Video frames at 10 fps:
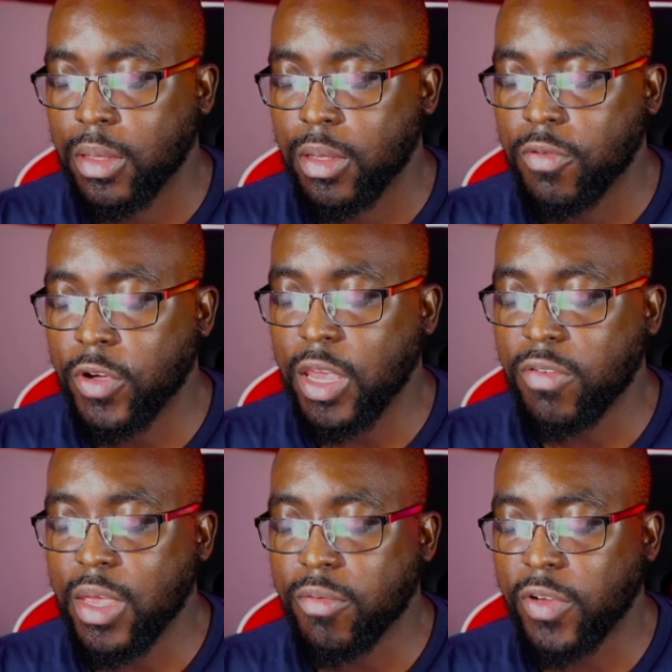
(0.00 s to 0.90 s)
Forgive
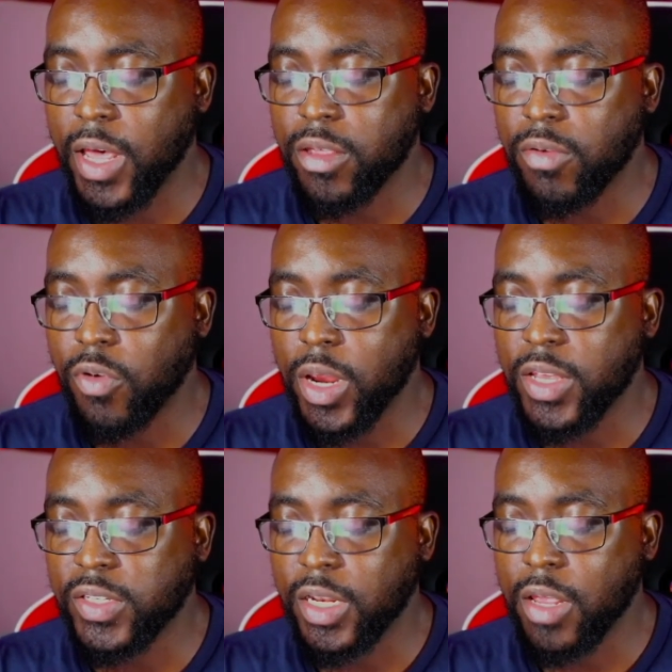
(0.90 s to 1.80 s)
them, Father, for any
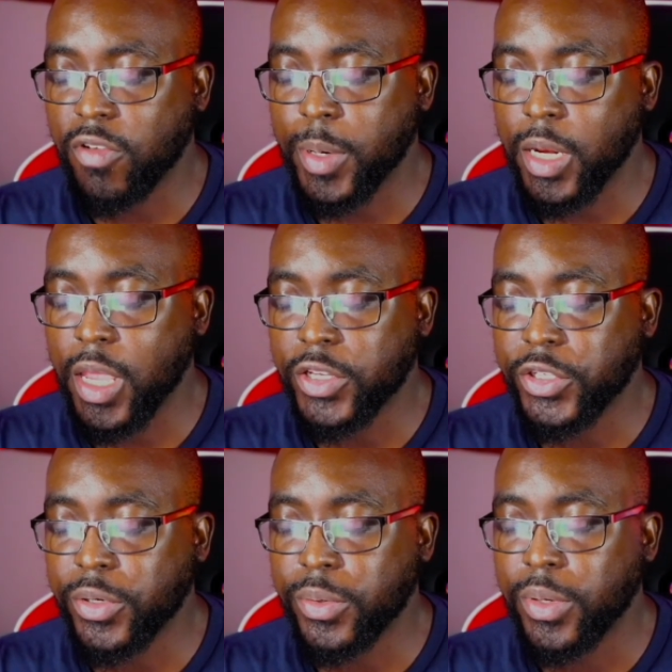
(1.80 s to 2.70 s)
sin they've committed against
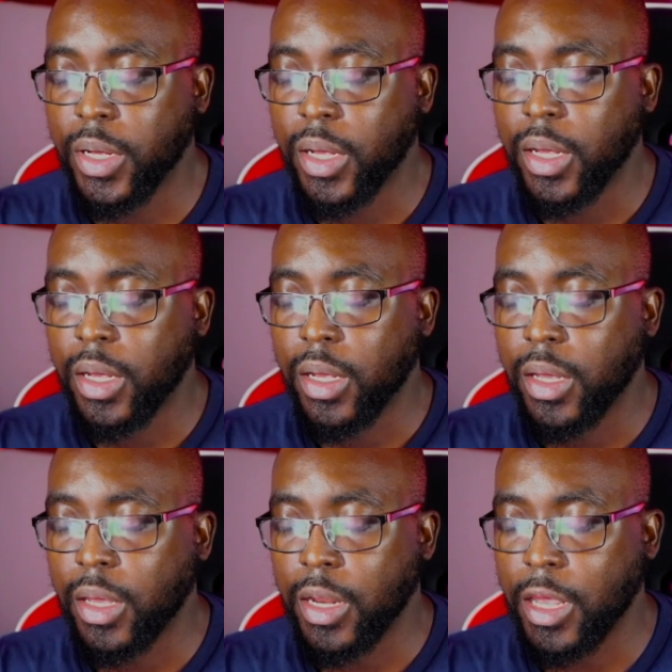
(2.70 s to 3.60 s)
you,
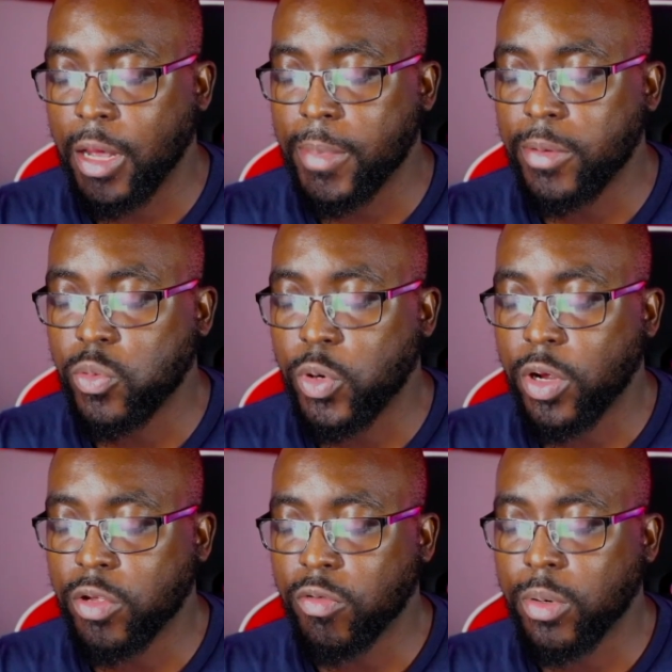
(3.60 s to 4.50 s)
and help them to put on
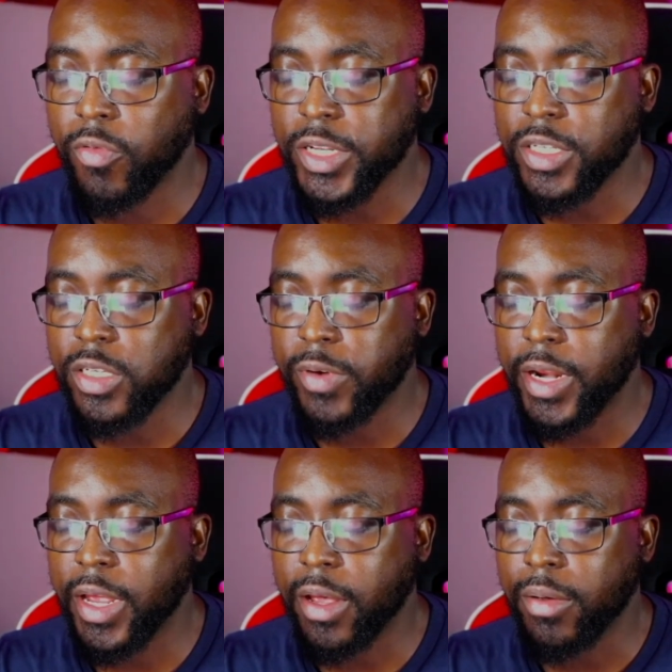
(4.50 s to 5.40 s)
the robe of righteousness right
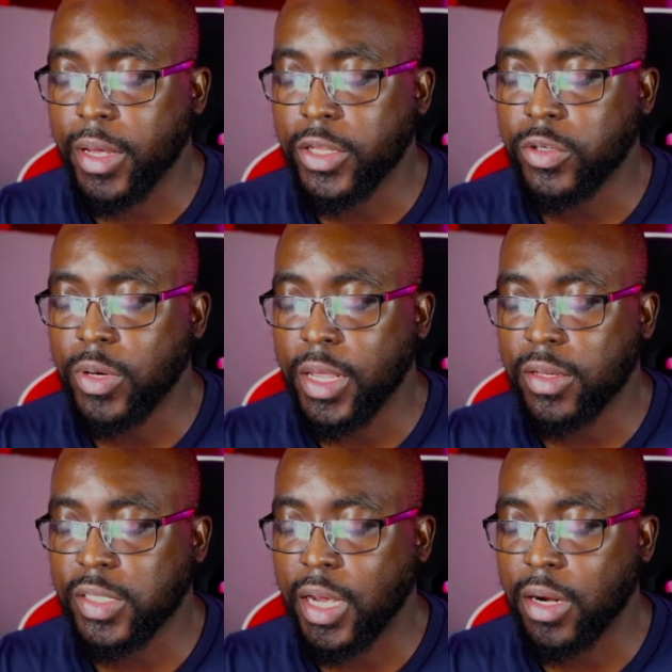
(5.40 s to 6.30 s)
now and to lay
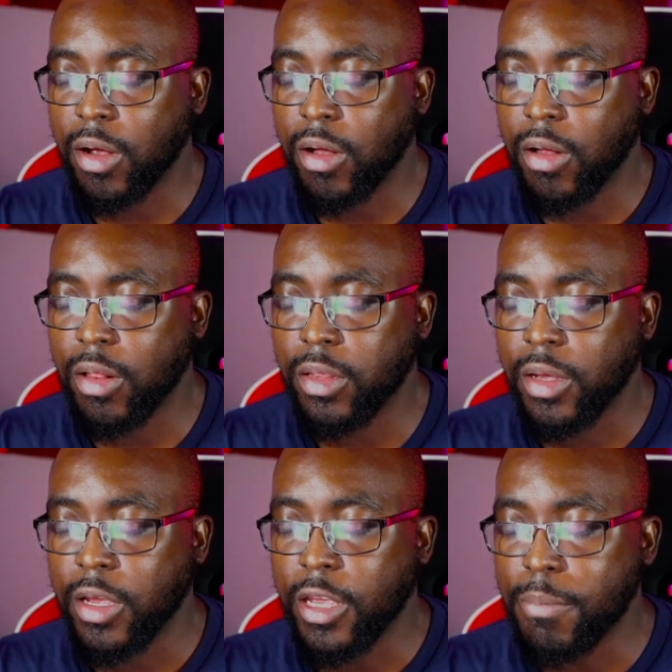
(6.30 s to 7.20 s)
aside all
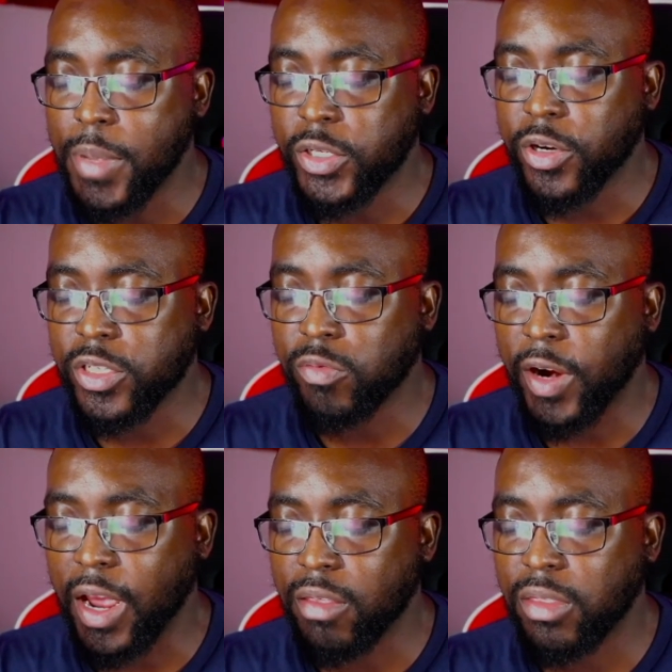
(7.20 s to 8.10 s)
bitterness,
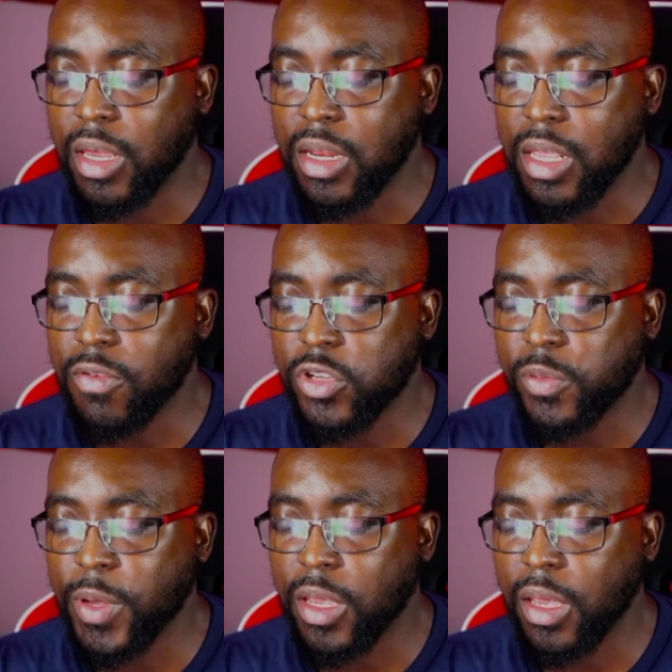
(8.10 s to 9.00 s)
wrath, and evil
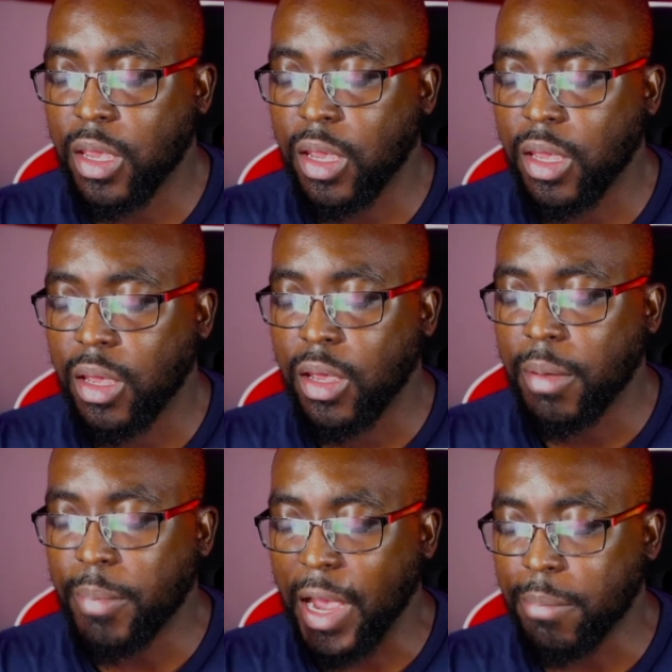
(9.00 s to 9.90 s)
speaking,
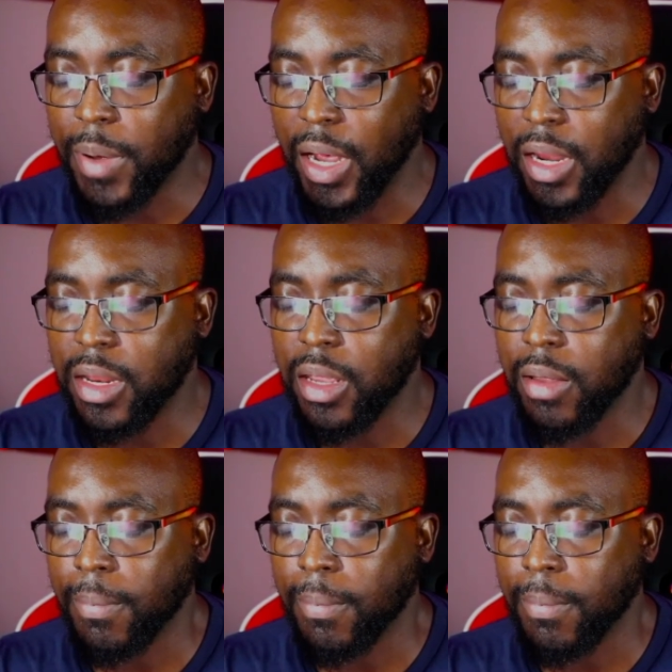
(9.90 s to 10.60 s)
backbiting,